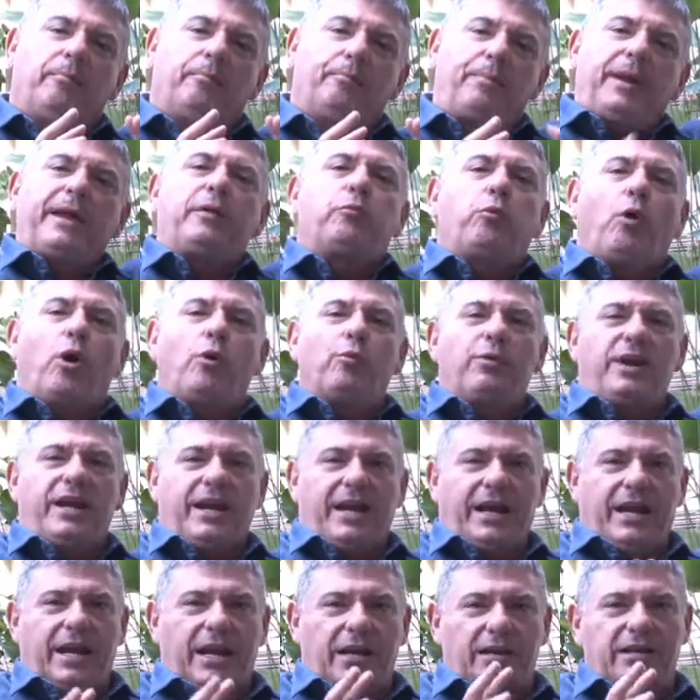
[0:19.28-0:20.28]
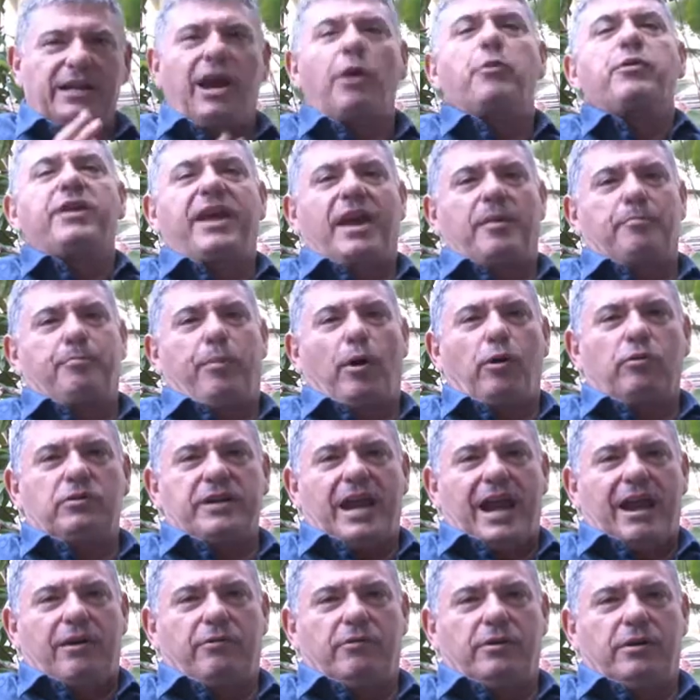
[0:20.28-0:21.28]
big warning here, don't get bogged
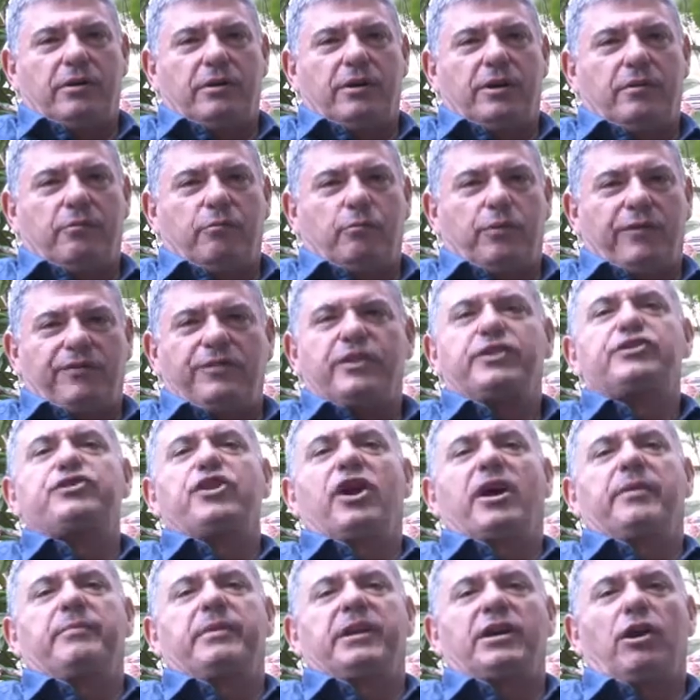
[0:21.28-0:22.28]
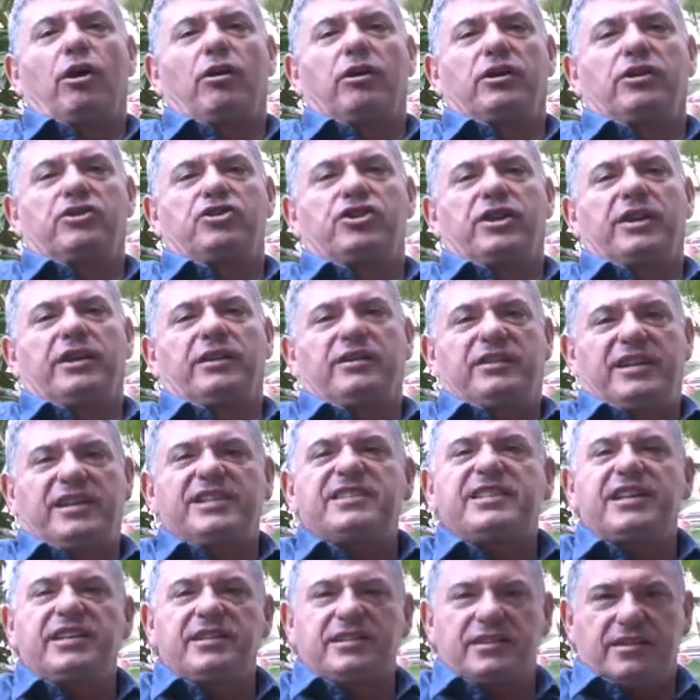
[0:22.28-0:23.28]
down with the terminology.
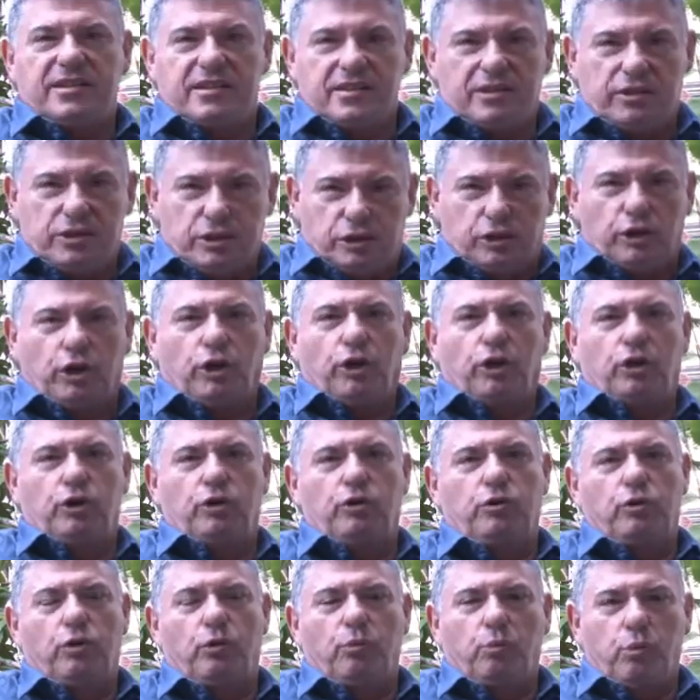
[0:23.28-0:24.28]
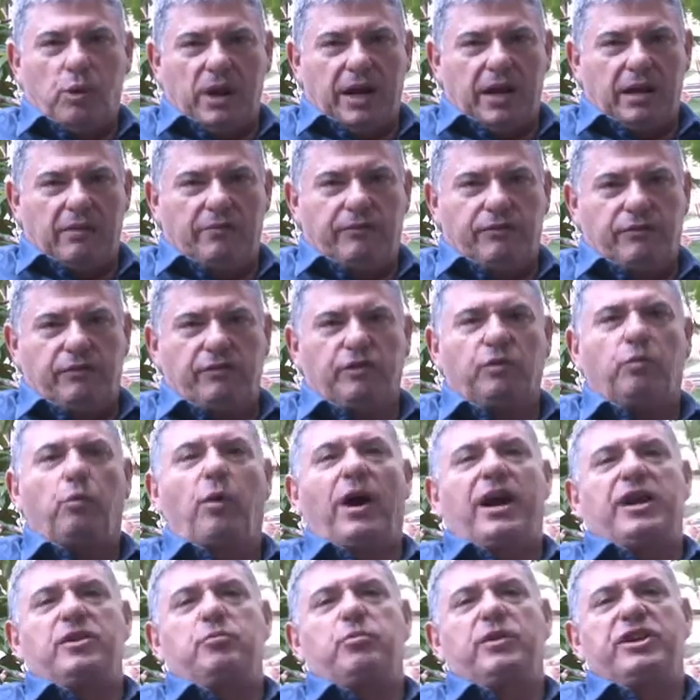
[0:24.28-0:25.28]
This is to do with the
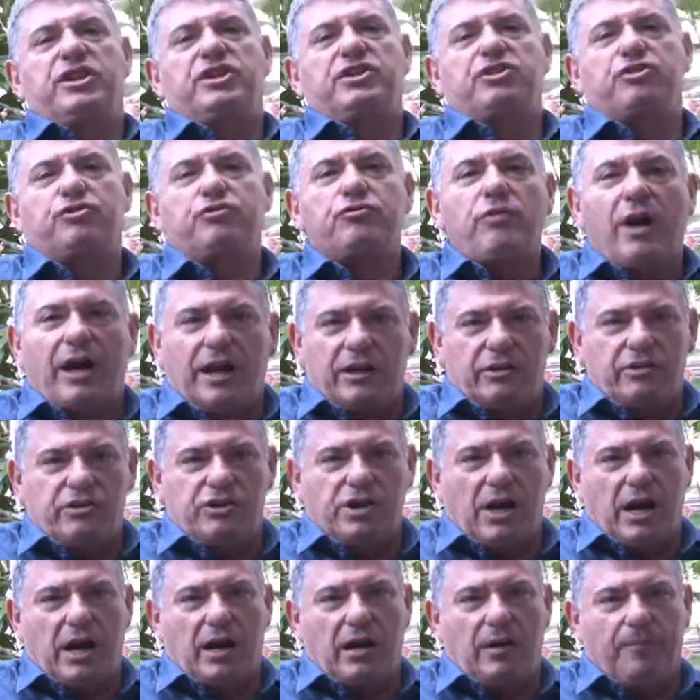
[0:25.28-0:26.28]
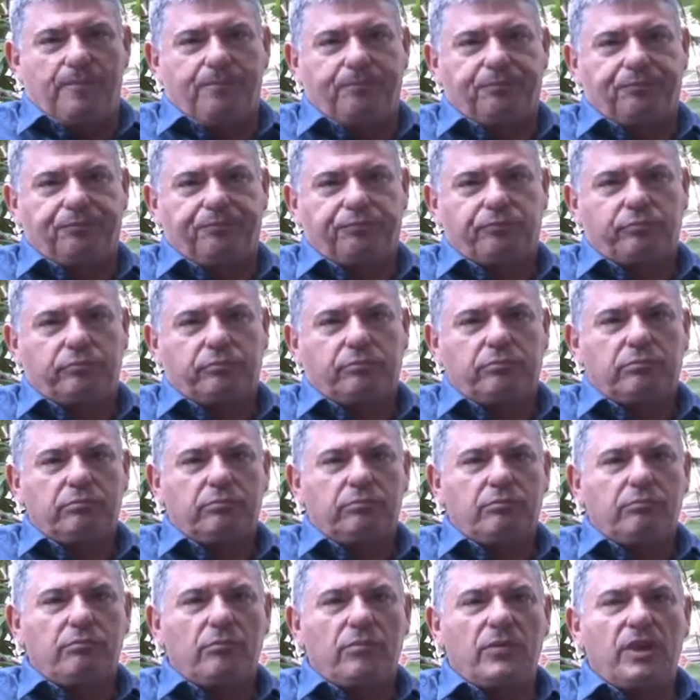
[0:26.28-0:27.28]
way we structure
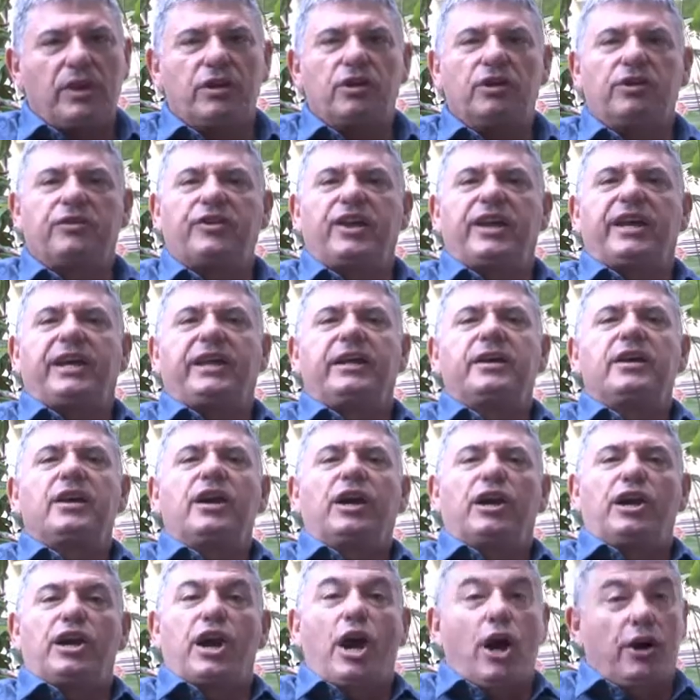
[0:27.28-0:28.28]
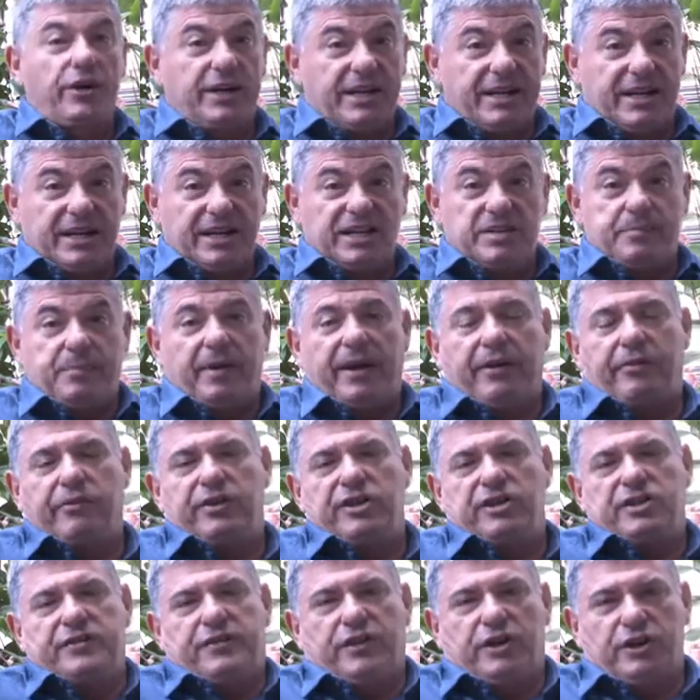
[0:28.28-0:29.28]
the learning
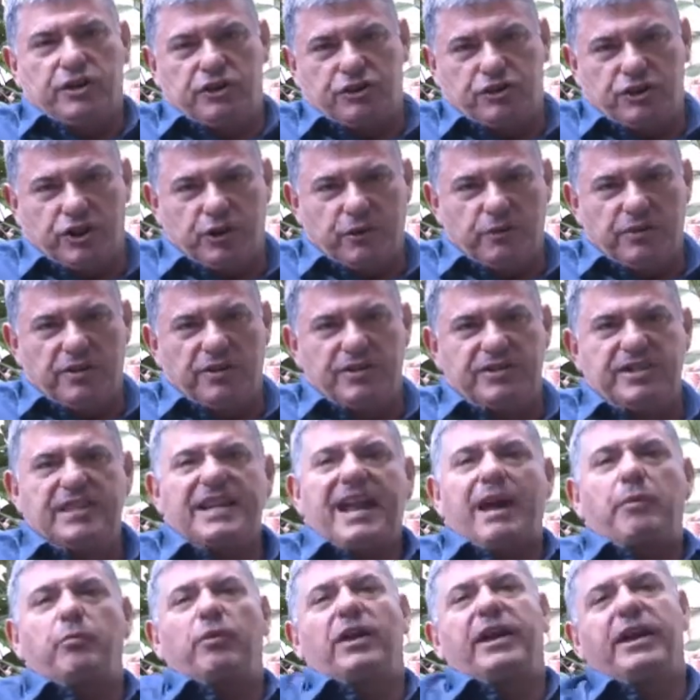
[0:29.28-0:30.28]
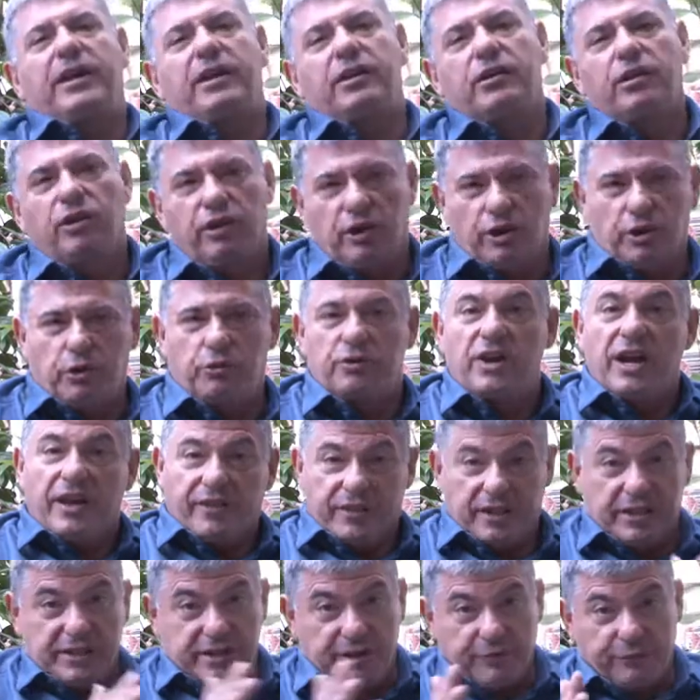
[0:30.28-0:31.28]
experience for the students, and that will include
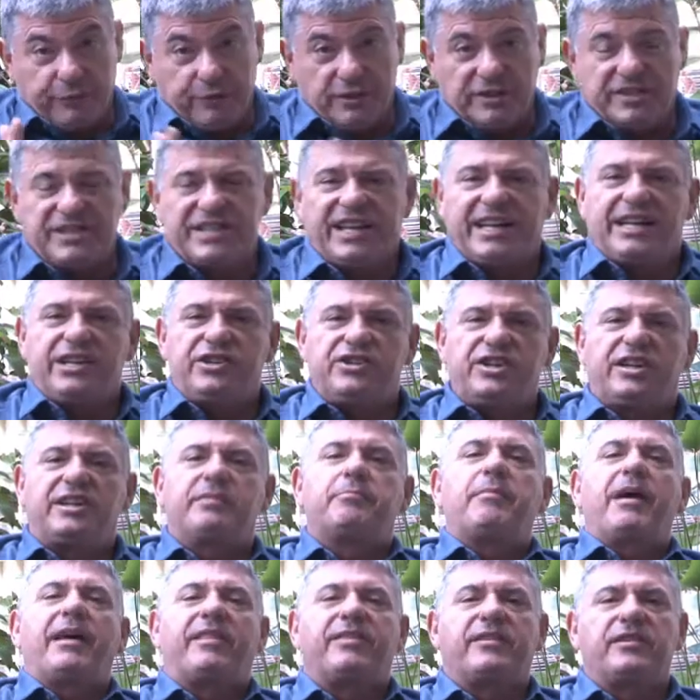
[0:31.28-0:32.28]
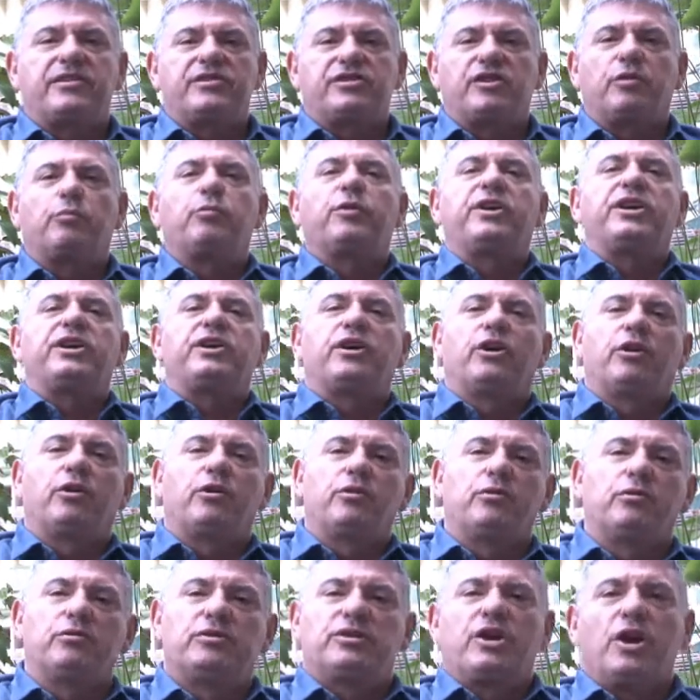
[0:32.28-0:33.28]
the different teaching methods that we
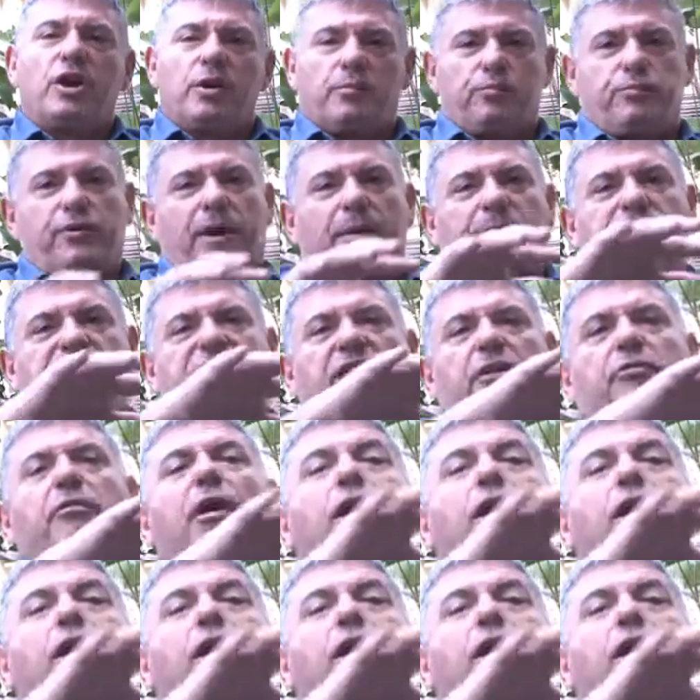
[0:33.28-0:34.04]
use, perhaps our